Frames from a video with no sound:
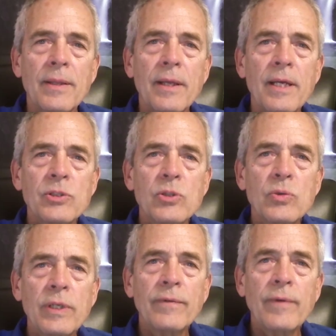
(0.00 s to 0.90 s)
the
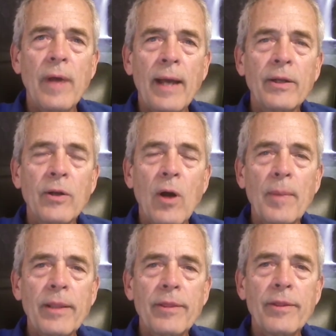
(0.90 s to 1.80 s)
history of
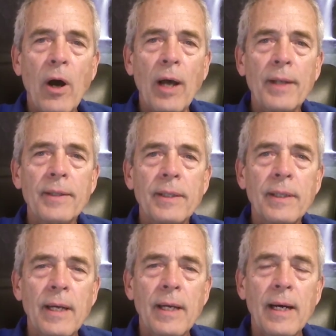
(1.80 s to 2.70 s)
economic thought,
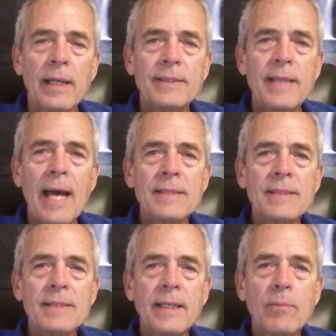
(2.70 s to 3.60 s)
a
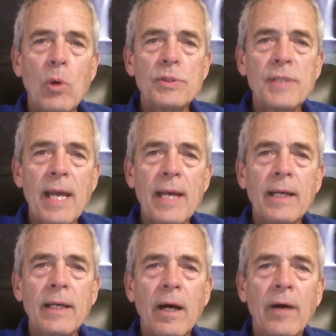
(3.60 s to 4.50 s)
dazzling
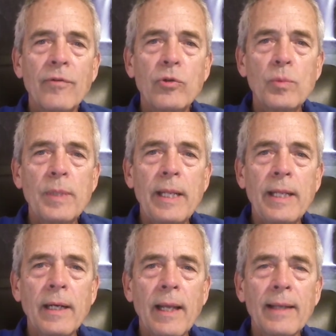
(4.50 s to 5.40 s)
mosaic of human
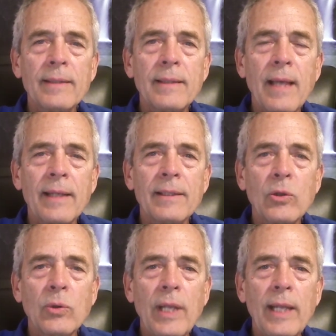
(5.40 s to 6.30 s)
intellect and
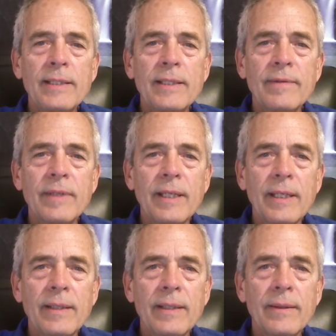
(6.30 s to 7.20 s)

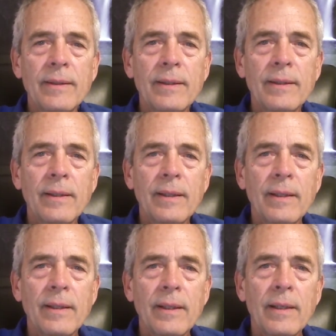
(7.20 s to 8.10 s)
creativity.
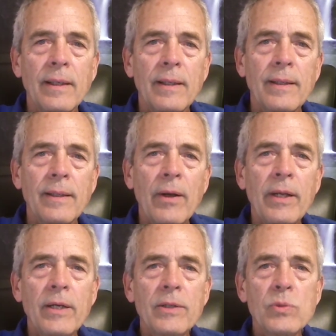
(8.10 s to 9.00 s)
Now,
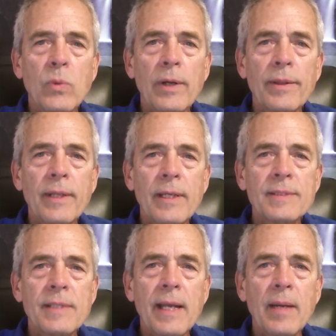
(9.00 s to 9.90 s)
here's where
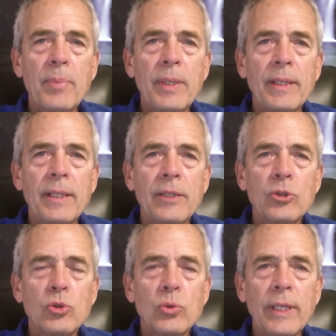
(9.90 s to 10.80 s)
things get a bit
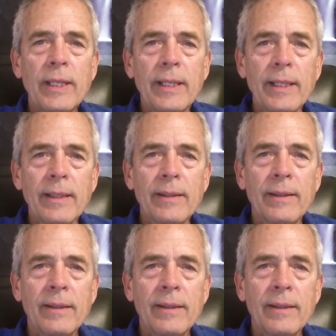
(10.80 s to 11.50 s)
intriguing.